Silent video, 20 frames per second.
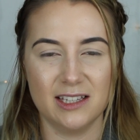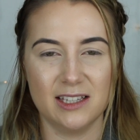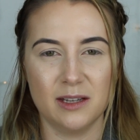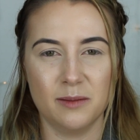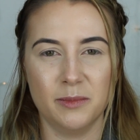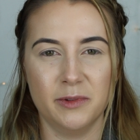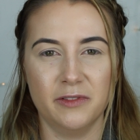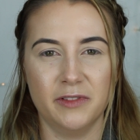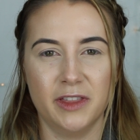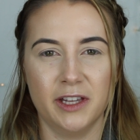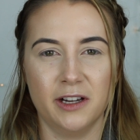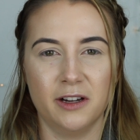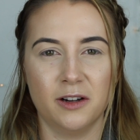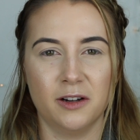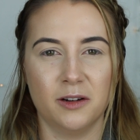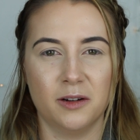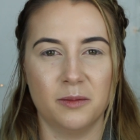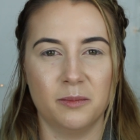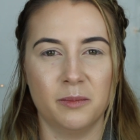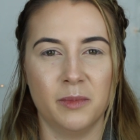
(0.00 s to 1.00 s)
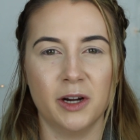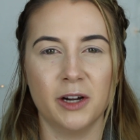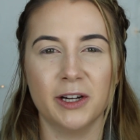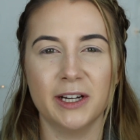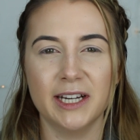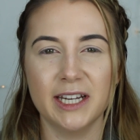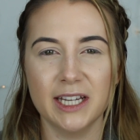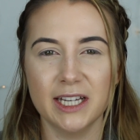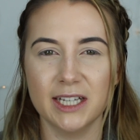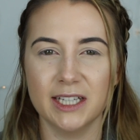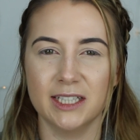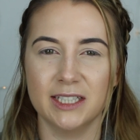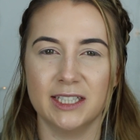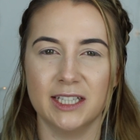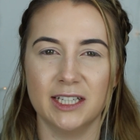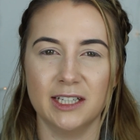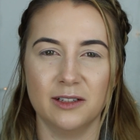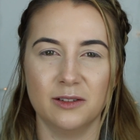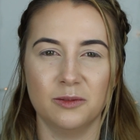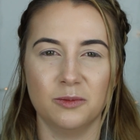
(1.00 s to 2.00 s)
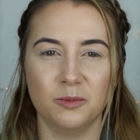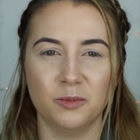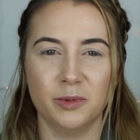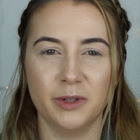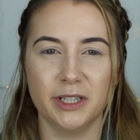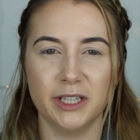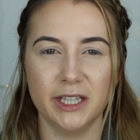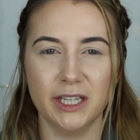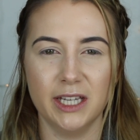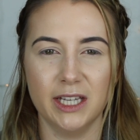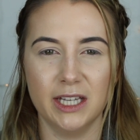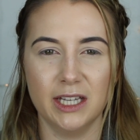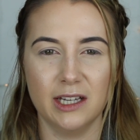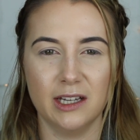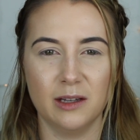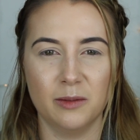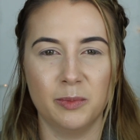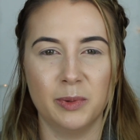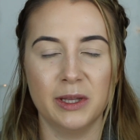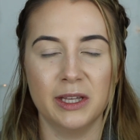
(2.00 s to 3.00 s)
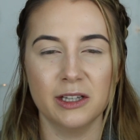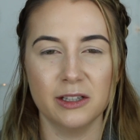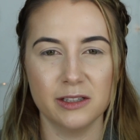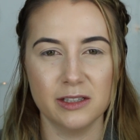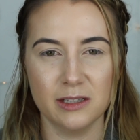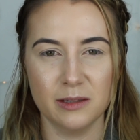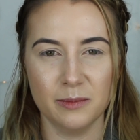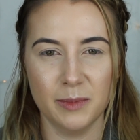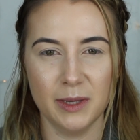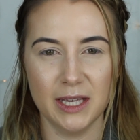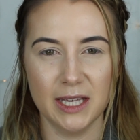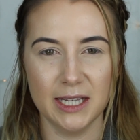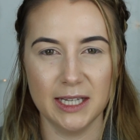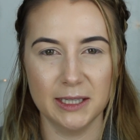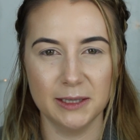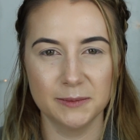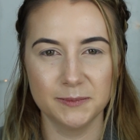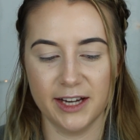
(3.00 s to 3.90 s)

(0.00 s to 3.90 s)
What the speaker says: Some of their marketing didn't really appeal to me.